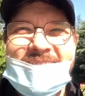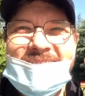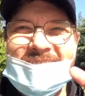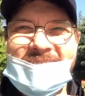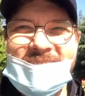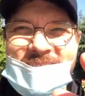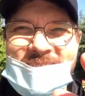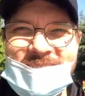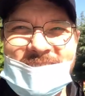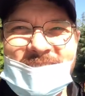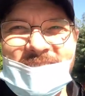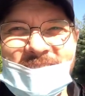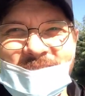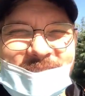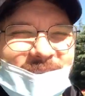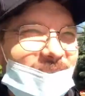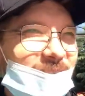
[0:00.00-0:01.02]
Good to see you
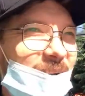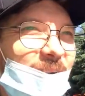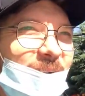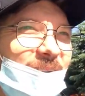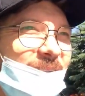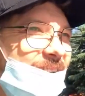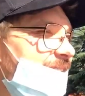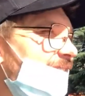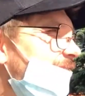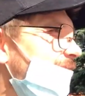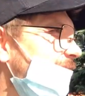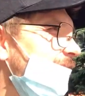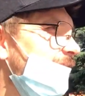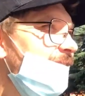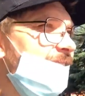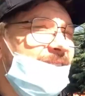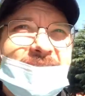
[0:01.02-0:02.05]
all here.
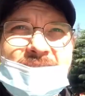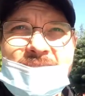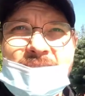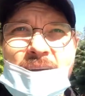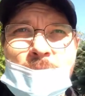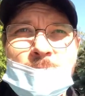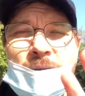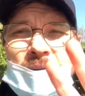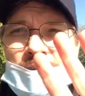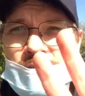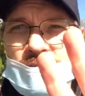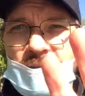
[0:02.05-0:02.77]
Listen, I'm going to do